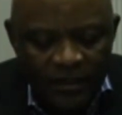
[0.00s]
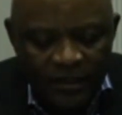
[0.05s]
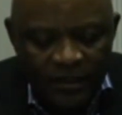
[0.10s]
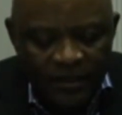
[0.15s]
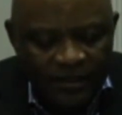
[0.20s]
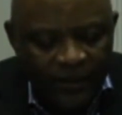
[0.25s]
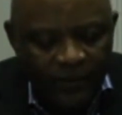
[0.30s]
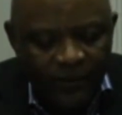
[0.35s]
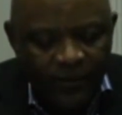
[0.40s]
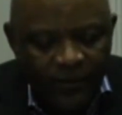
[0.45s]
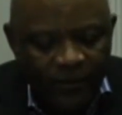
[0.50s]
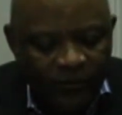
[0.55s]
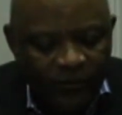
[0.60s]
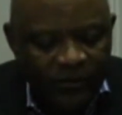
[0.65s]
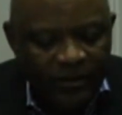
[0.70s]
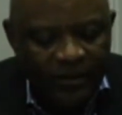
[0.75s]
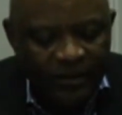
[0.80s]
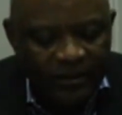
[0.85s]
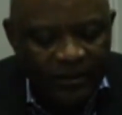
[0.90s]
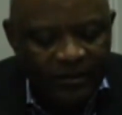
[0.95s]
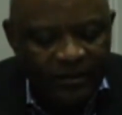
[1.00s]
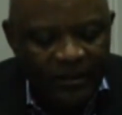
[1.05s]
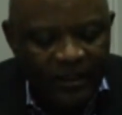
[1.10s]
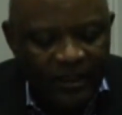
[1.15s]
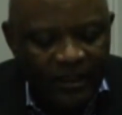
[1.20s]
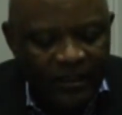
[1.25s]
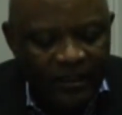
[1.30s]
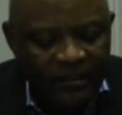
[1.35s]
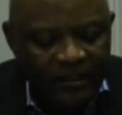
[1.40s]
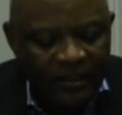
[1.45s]
South Africa,
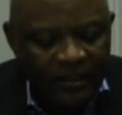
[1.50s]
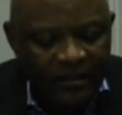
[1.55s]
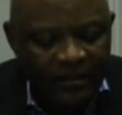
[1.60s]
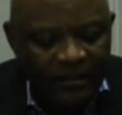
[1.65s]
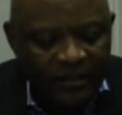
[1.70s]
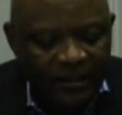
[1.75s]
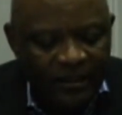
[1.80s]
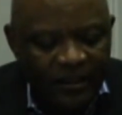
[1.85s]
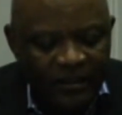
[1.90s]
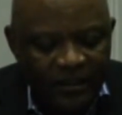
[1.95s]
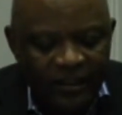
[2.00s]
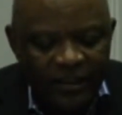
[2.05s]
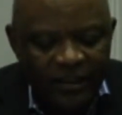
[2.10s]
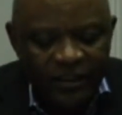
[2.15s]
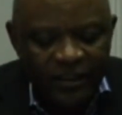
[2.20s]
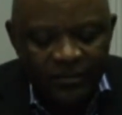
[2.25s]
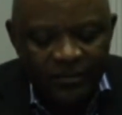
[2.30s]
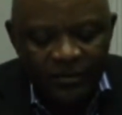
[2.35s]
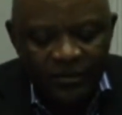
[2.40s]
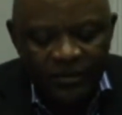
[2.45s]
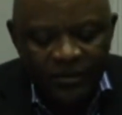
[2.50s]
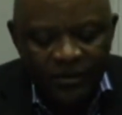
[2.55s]
and Egypt.